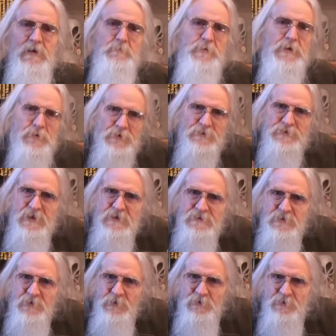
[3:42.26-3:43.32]
because there's
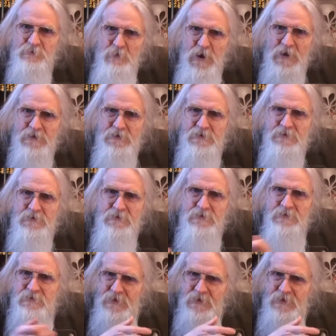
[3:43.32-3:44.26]
a lot of money in